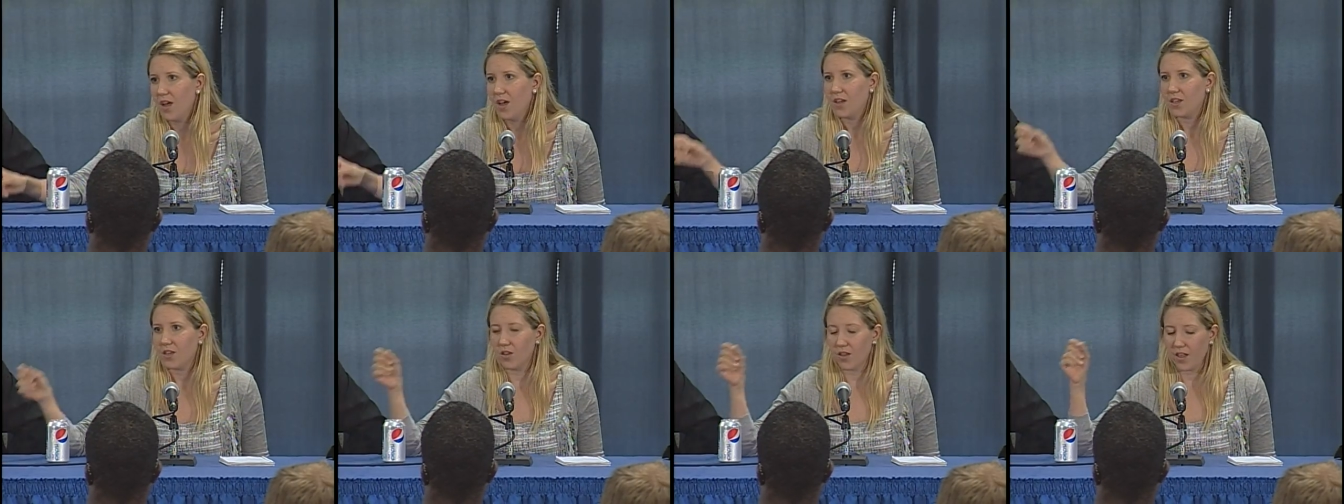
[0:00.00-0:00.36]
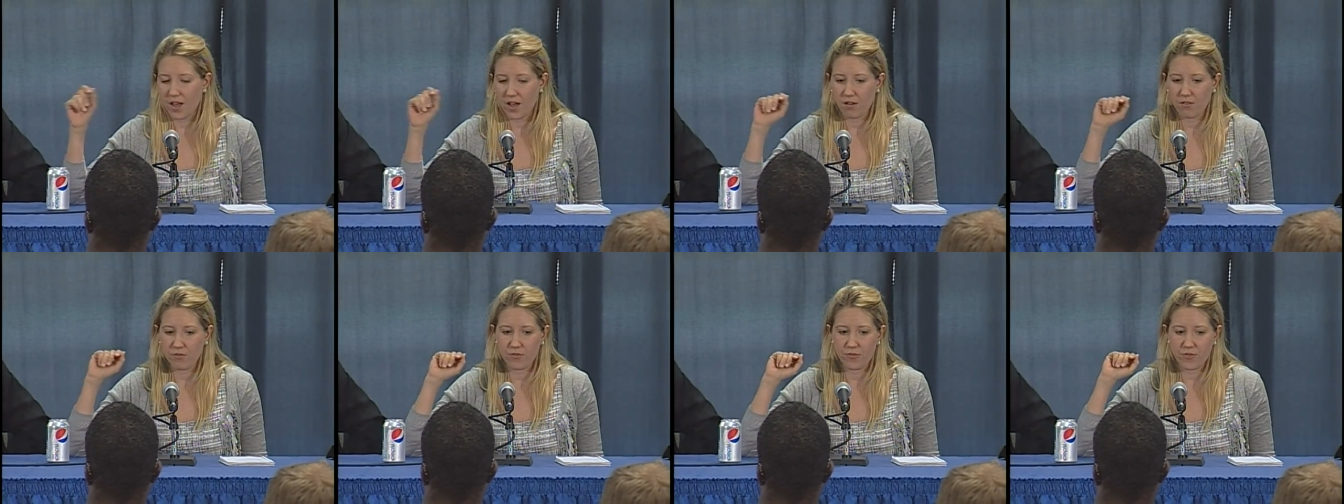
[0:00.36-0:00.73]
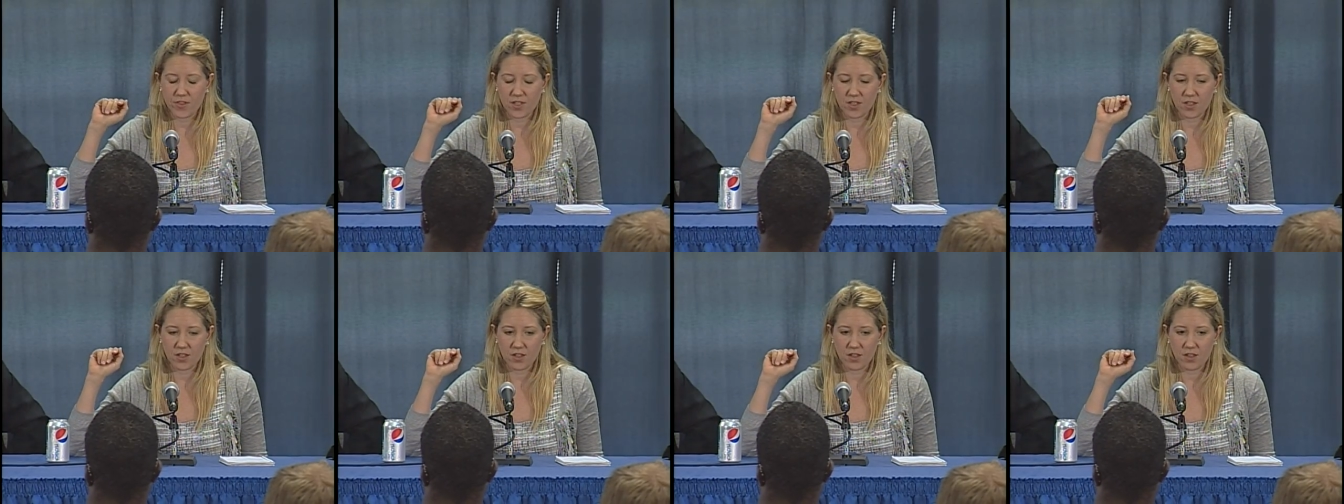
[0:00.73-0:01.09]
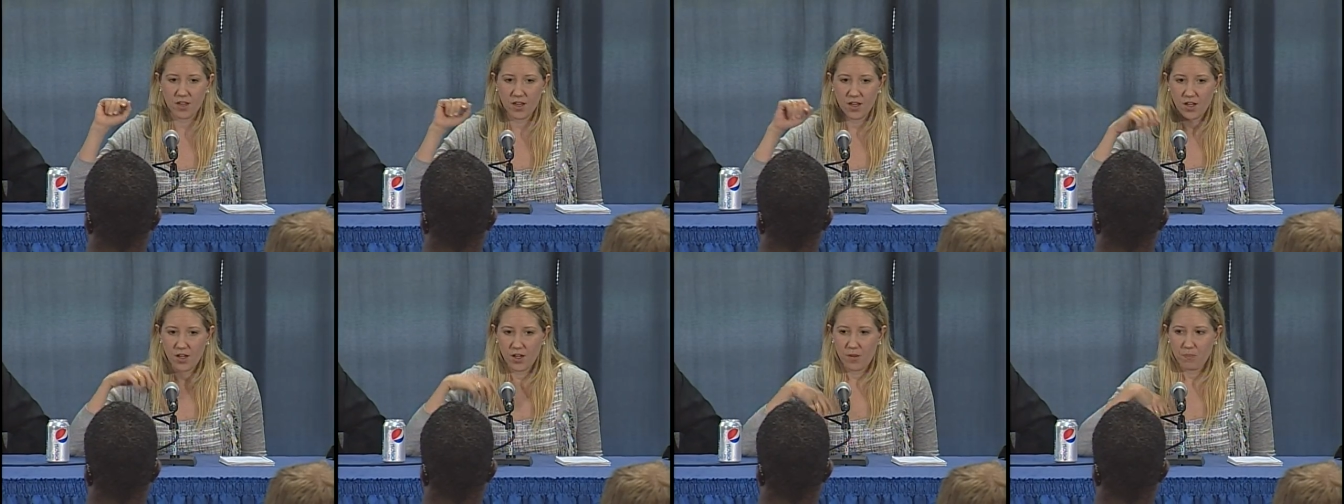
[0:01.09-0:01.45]
You'll have the
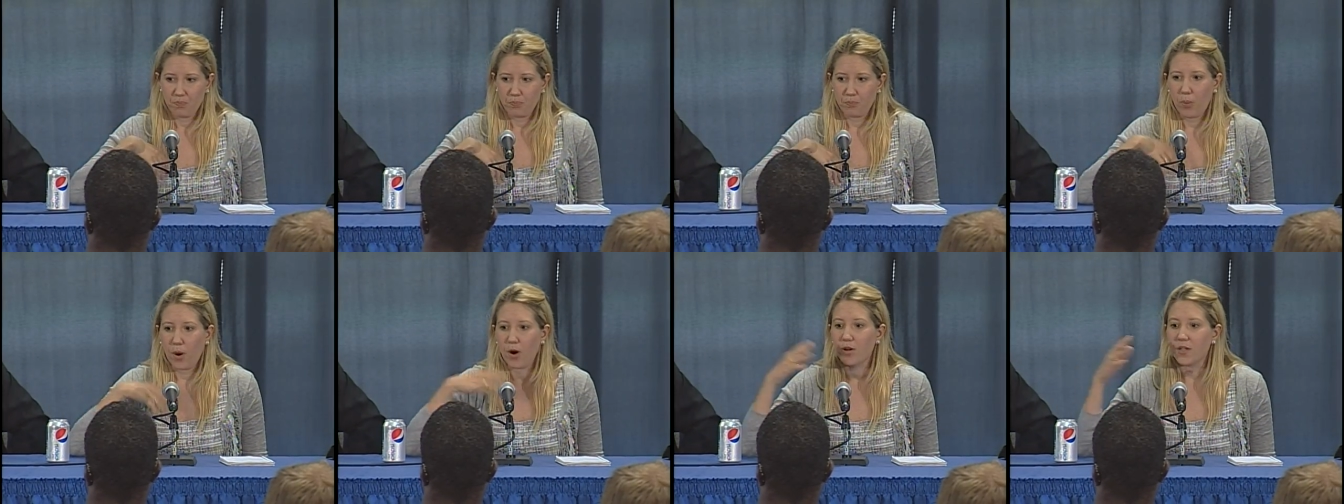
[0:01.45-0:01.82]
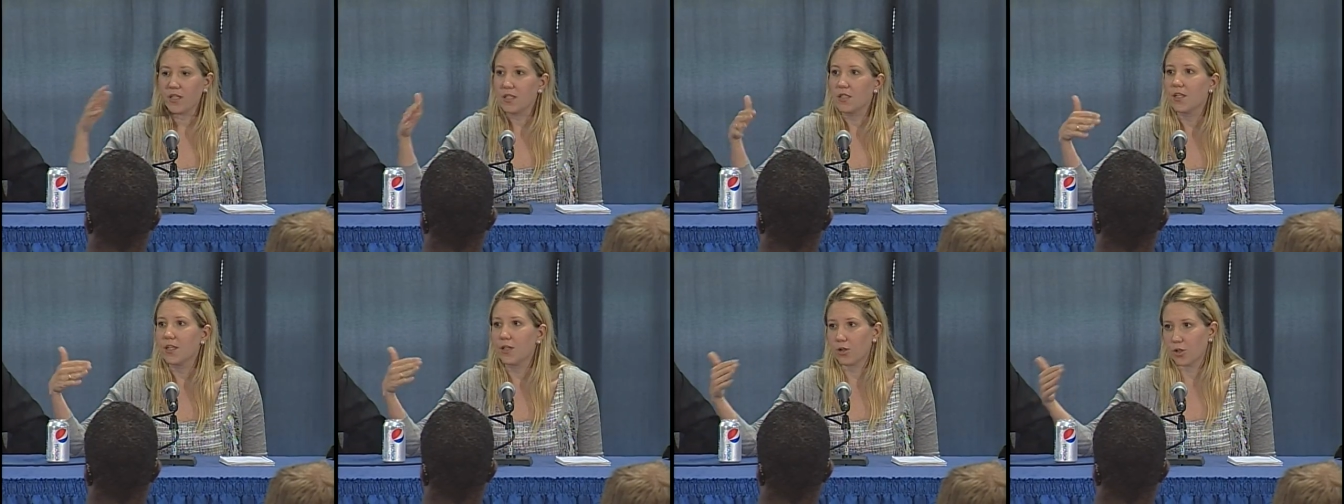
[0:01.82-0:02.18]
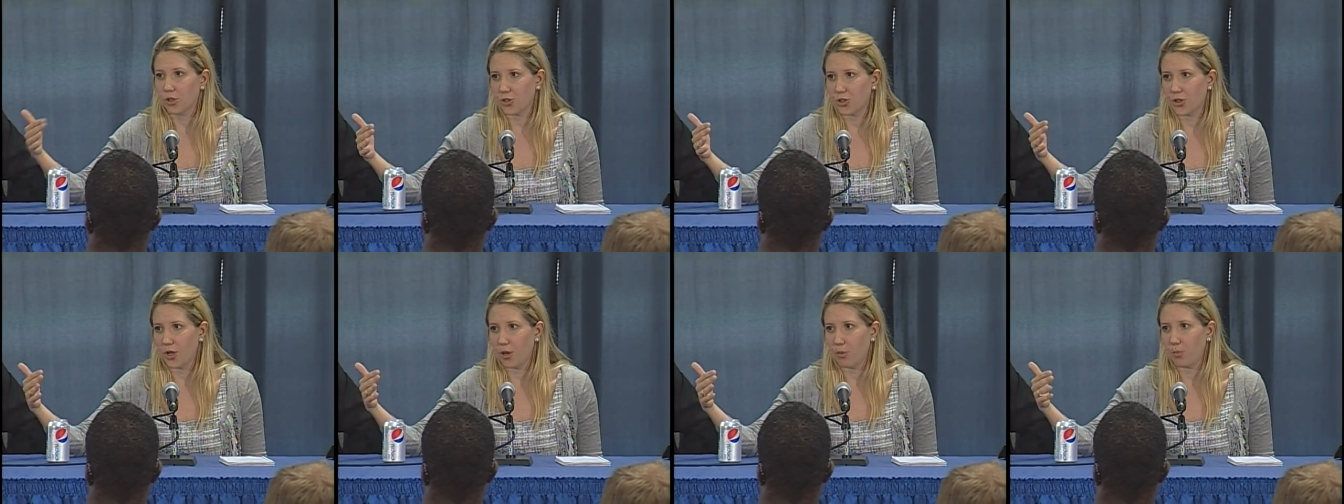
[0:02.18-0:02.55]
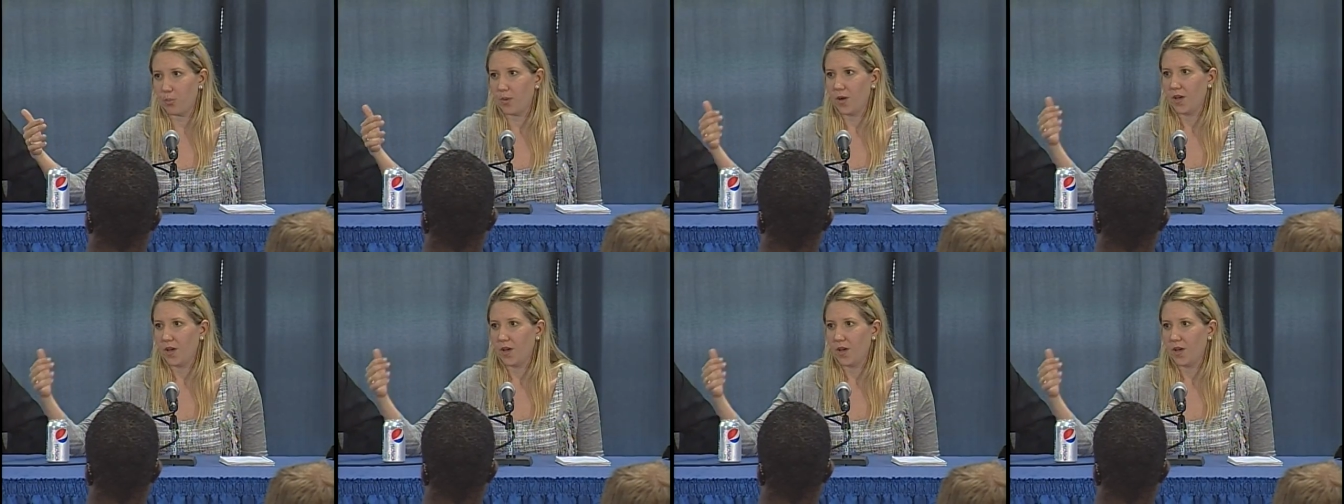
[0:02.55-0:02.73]
party leadership